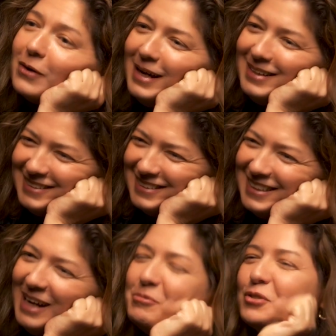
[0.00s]
Okay.
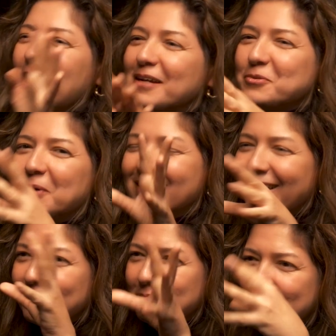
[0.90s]
I just want to
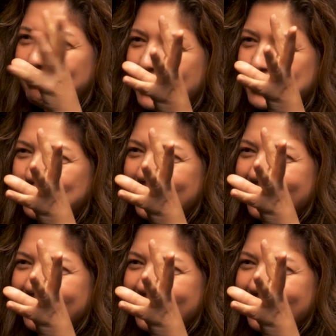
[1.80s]
like picture